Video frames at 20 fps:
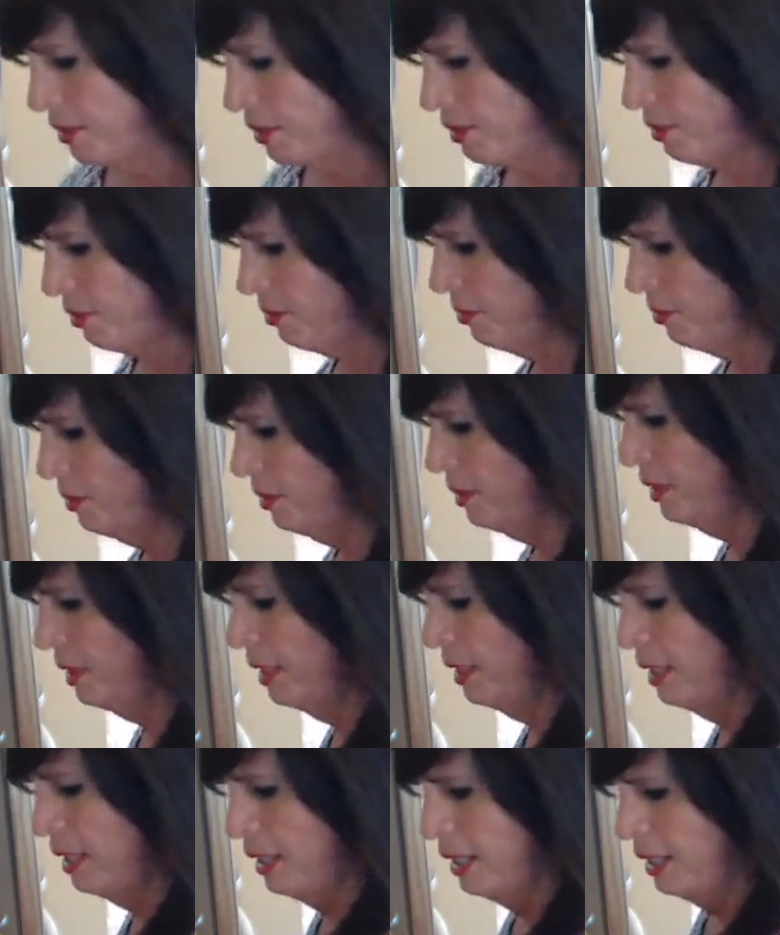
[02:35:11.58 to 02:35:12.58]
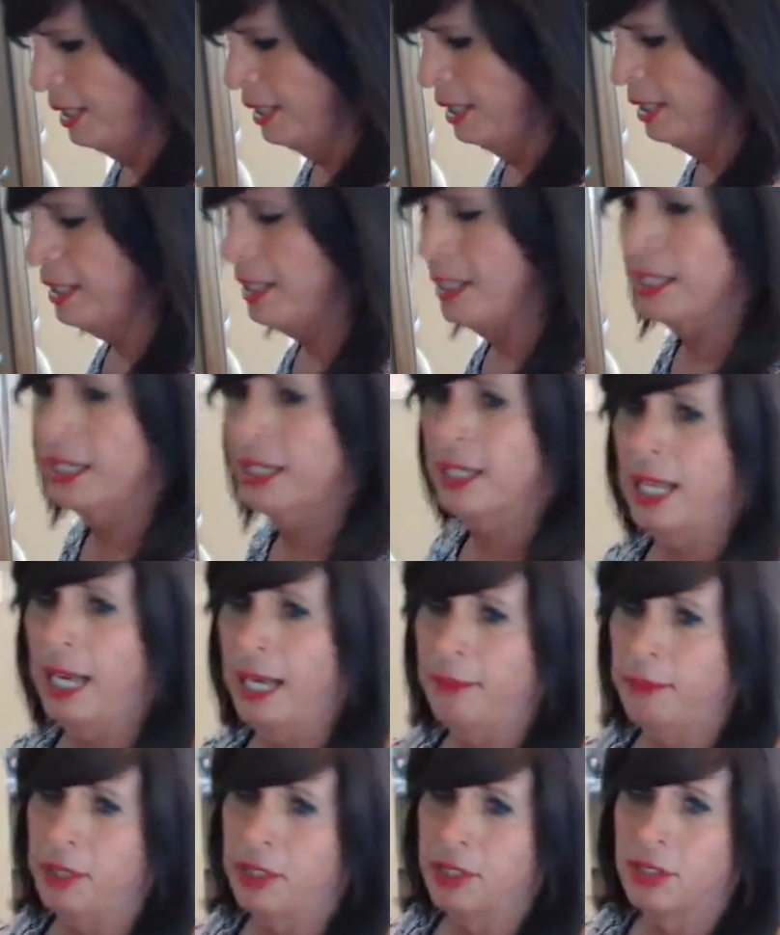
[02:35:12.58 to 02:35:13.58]
too the
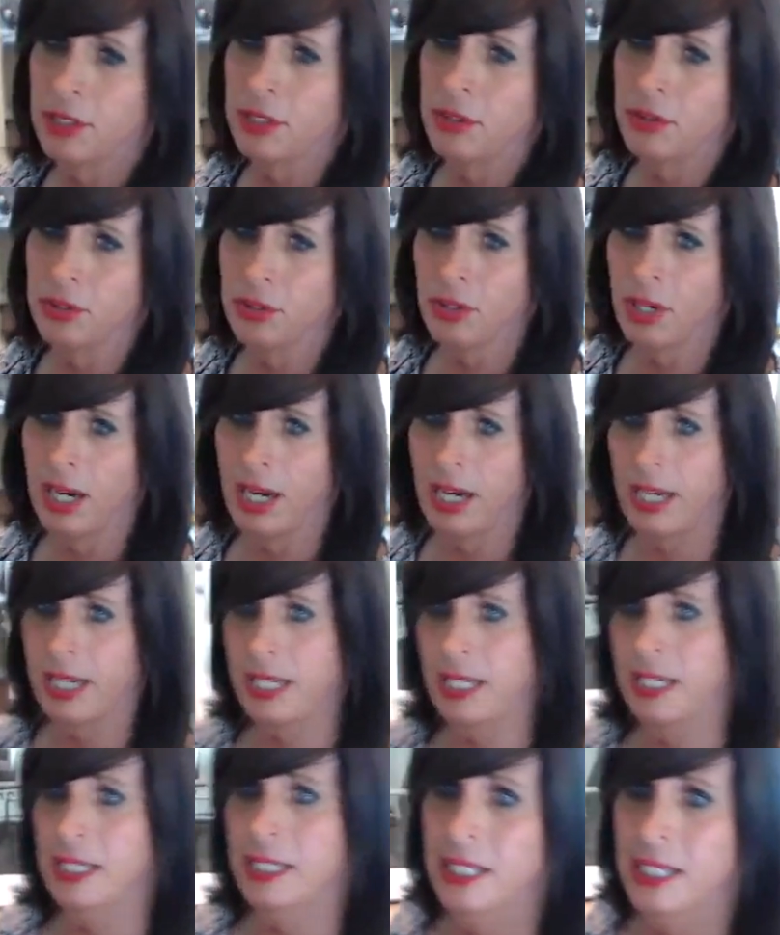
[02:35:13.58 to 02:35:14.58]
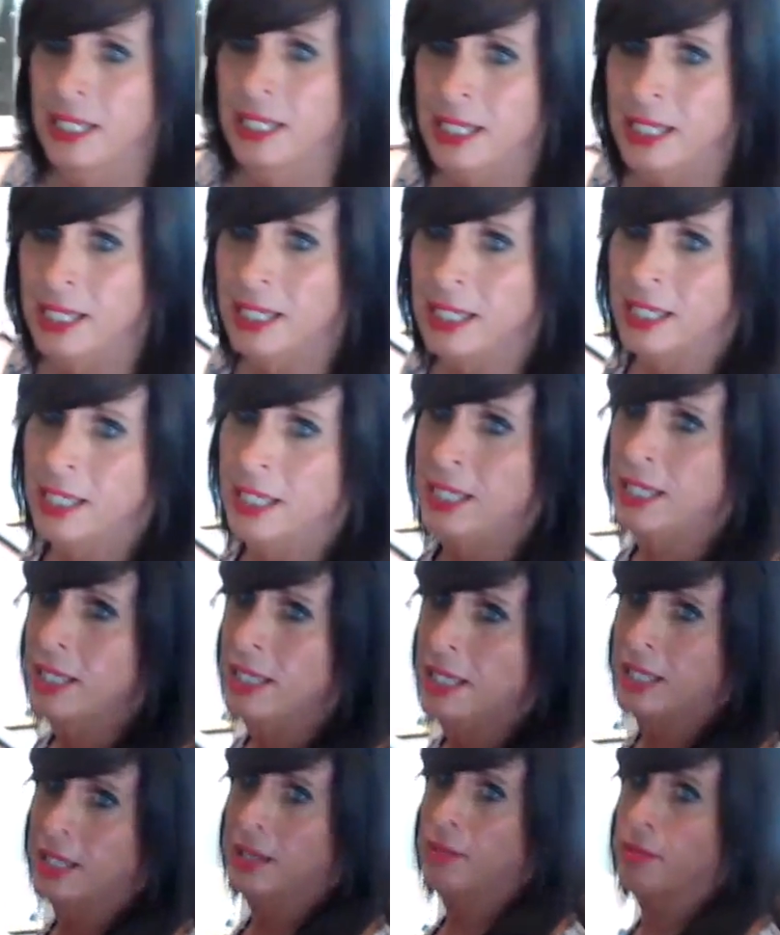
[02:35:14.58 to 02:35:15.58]
climate's too dry.
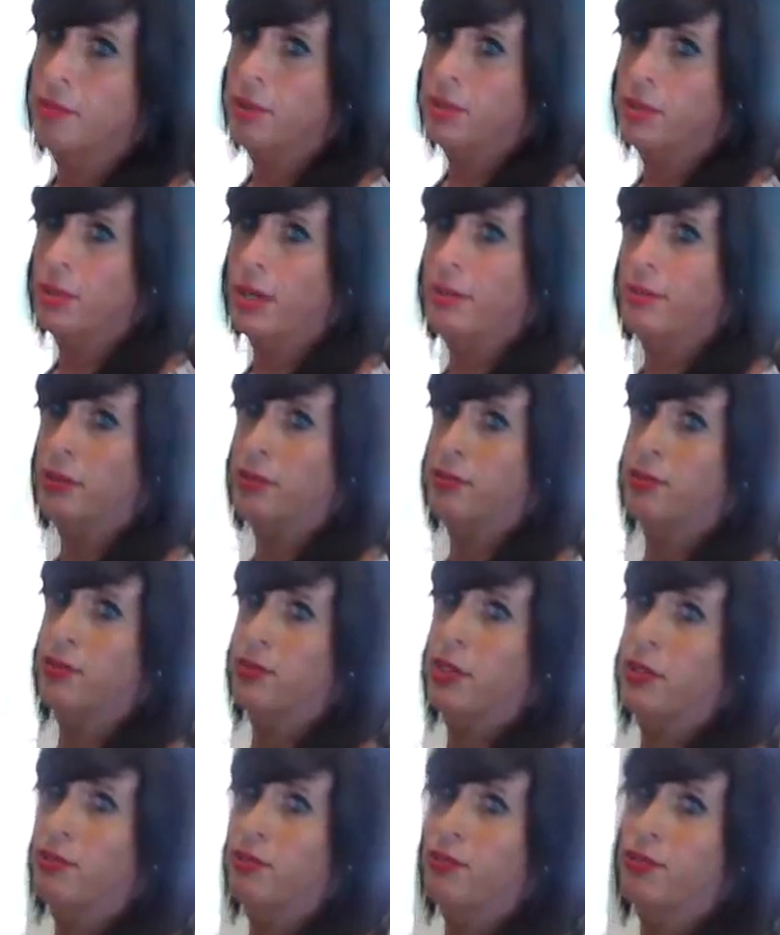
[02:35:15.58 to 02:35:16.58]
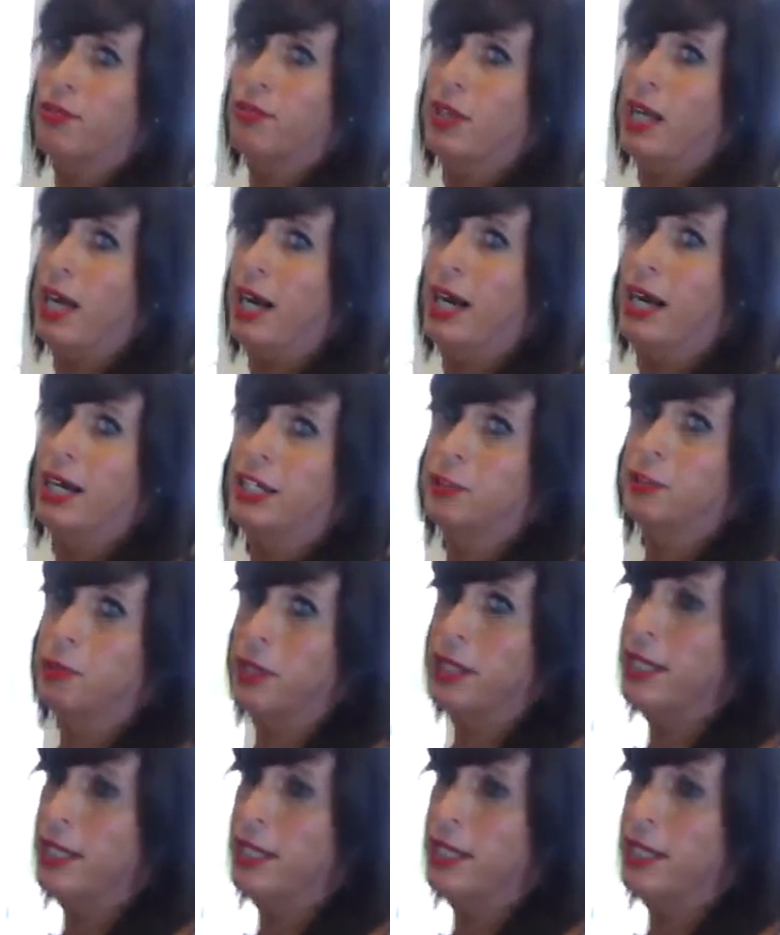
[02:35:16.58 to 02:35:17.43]
We do have a few flies, but